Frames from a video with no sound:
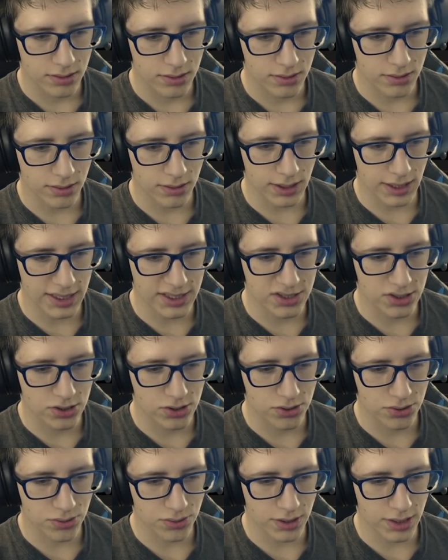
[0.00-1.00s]
Let's
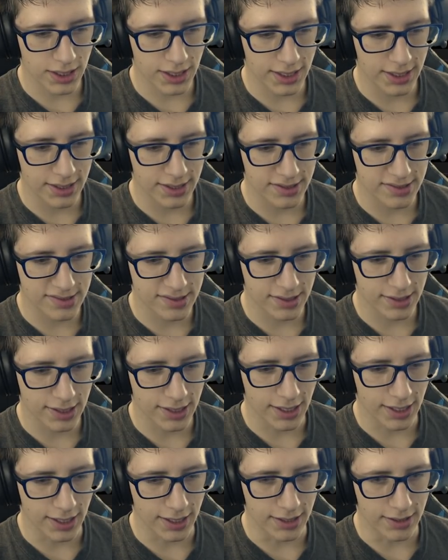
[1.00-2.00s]
try this
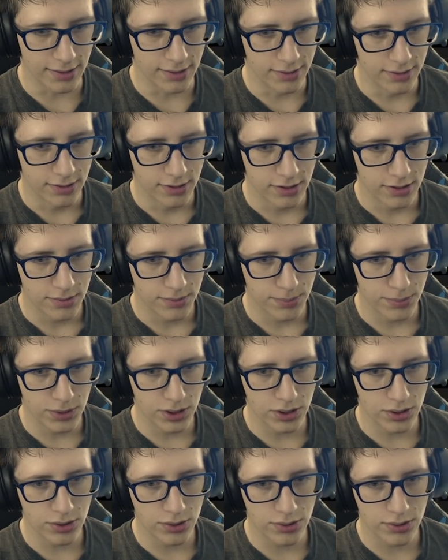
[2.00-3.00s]
again.
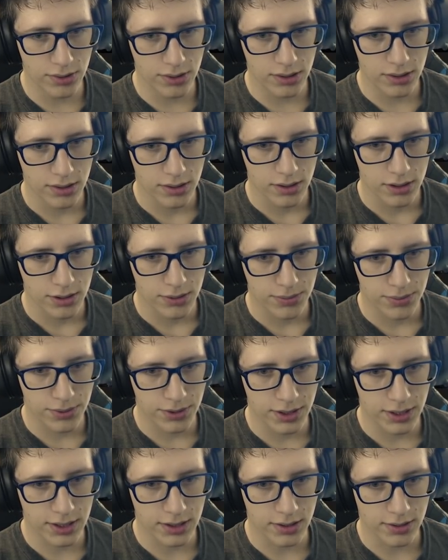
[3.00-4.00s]
Moon,
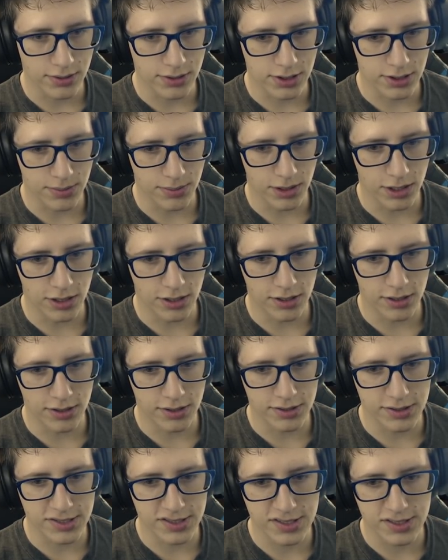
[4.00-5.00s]
pretty close to
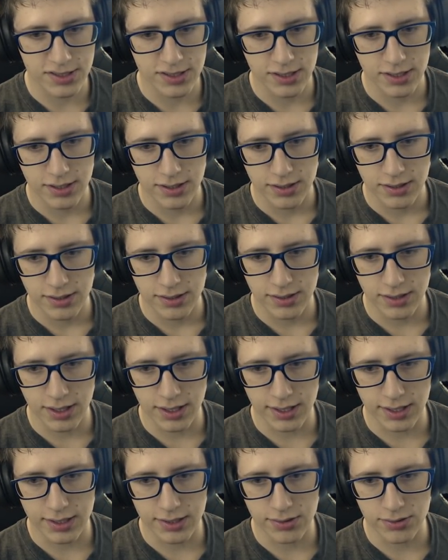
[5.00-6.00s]
Mars, not
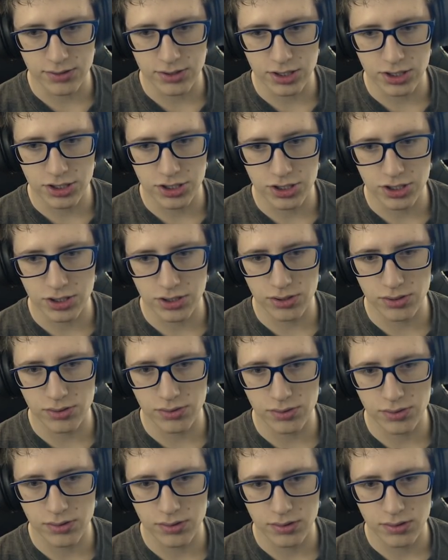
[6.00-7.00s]
a huge issue.